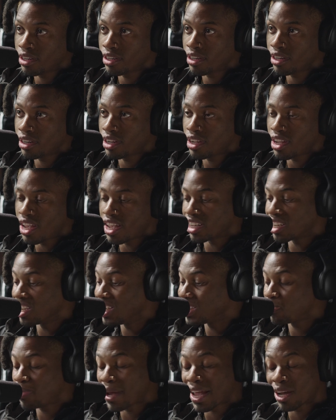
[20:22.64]
And
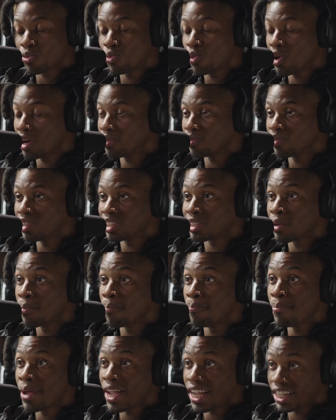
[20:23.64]
Kush Pack 1 is
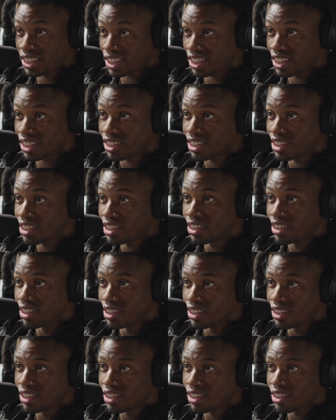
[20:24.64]
amazing.
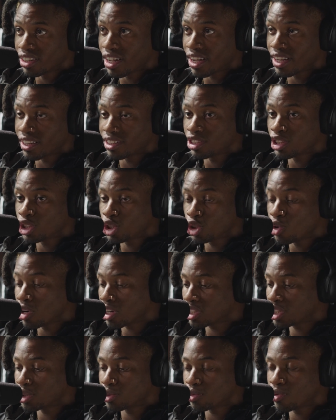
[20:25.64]
Like,
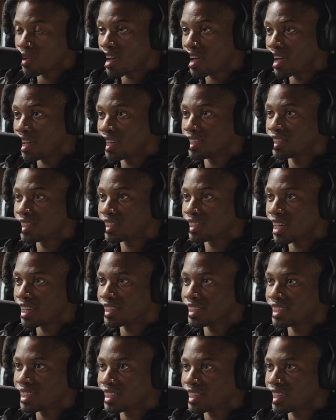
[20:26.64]
structure-wise,
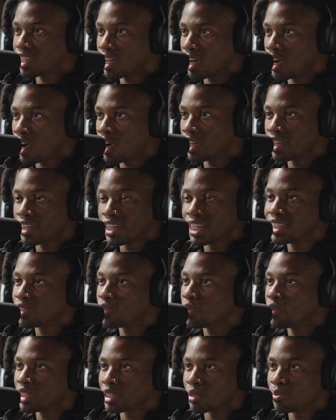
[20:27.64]
like, just all it
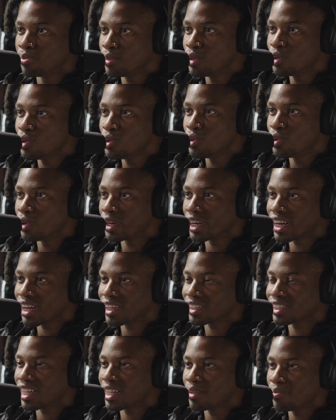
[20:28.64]
was a mood. And I
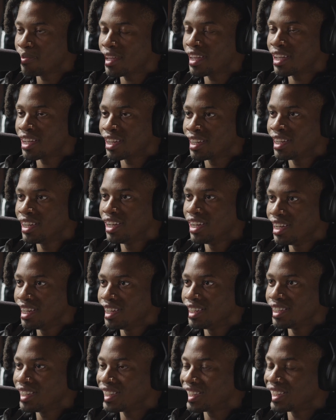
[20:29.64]
was like, man,
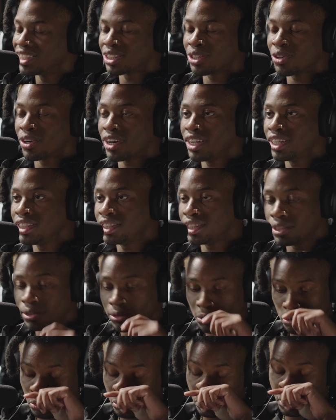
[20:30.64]
this is crazy.
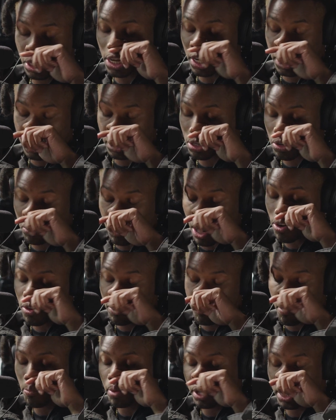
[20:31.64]
And I
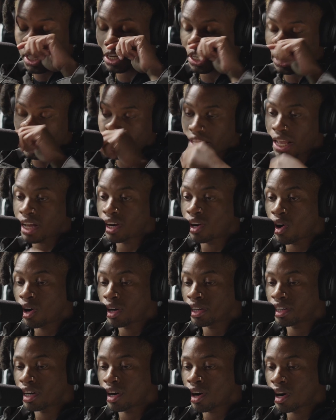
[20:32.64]
remember getting kicked out
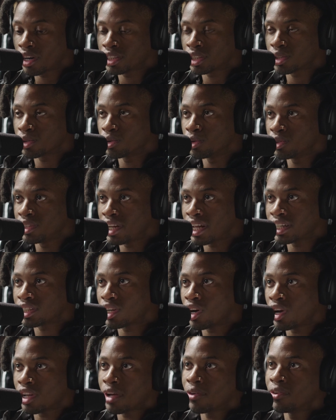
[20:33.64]
of art school. That's
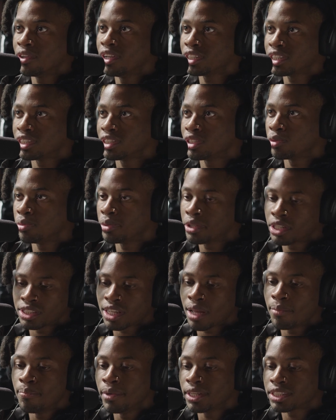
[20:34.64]
all I would listen to because
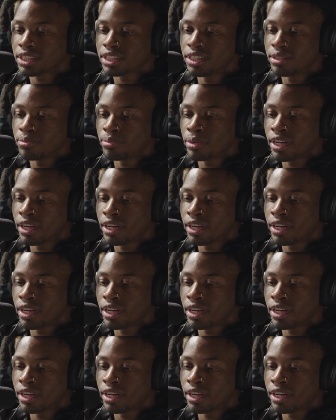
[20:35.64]
I missed it.